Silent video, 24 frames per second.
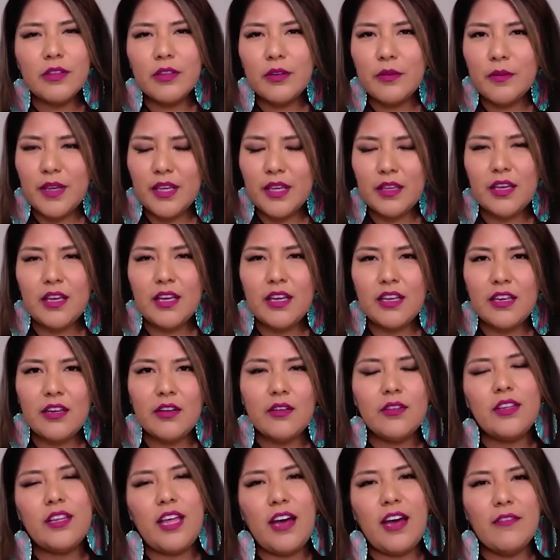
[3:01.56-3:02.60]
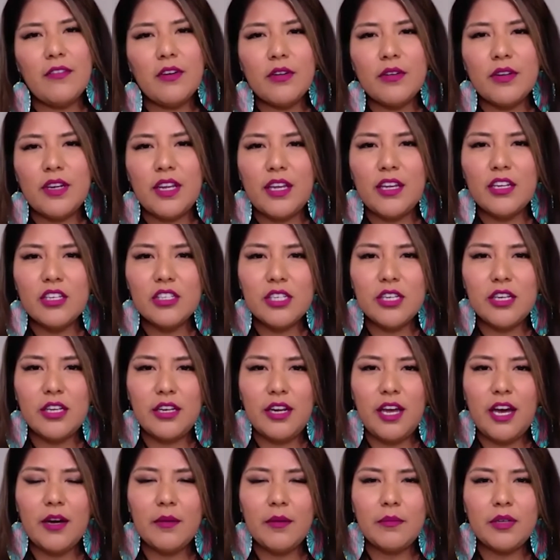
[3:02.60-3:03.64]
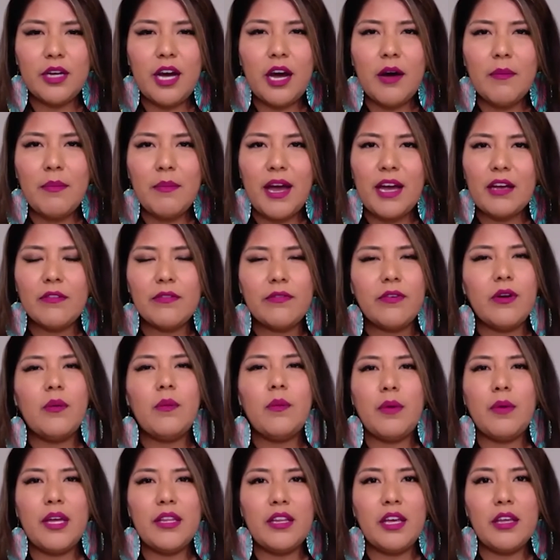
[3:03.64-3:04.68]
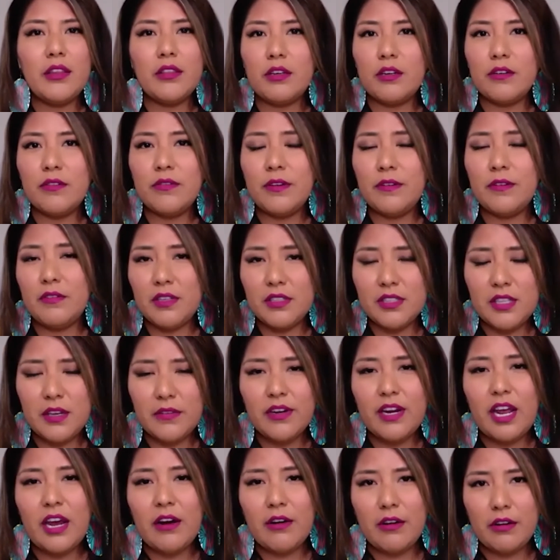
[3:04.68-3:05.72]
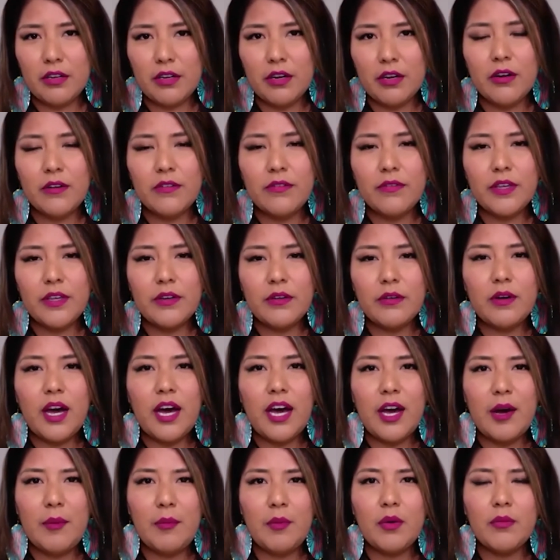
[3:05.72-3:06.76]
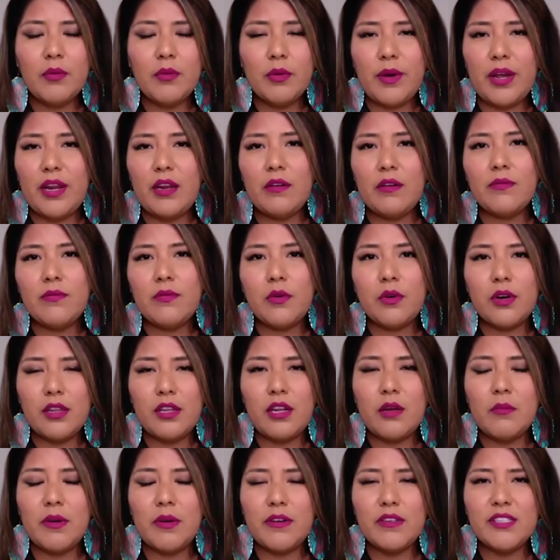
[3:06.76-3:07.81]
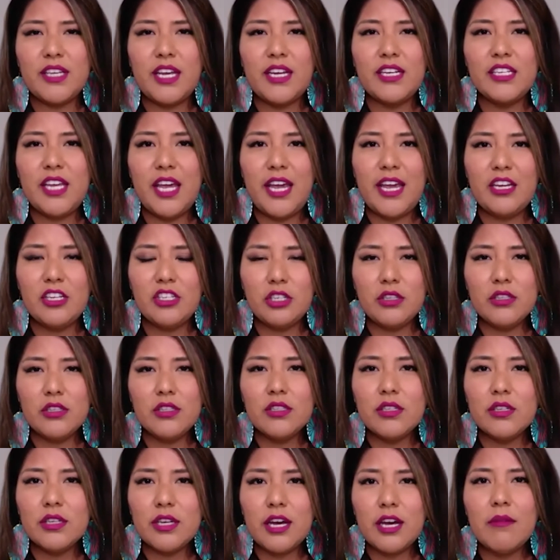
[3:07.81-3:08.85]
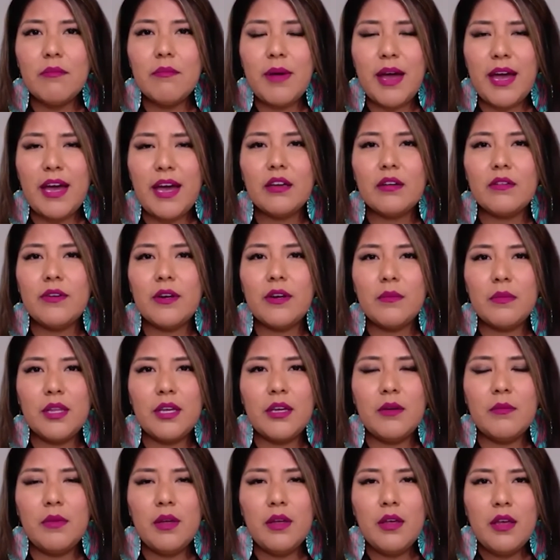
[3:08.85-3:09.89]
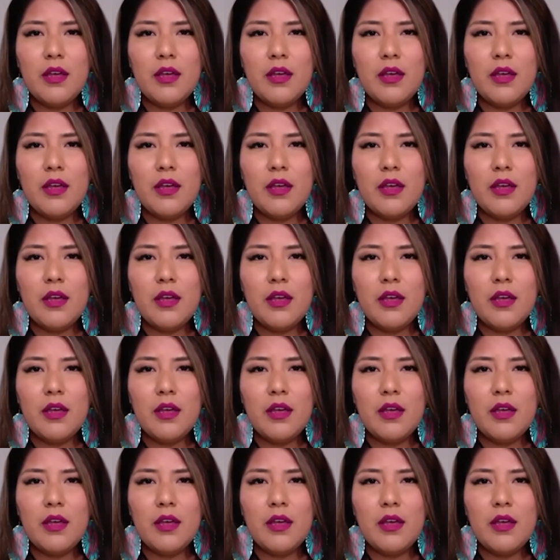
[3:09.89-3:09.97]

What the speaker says: the weekend, the Navajo Nation got back from another 57-hour curfew. We're waiting for the number of citations to come back from them.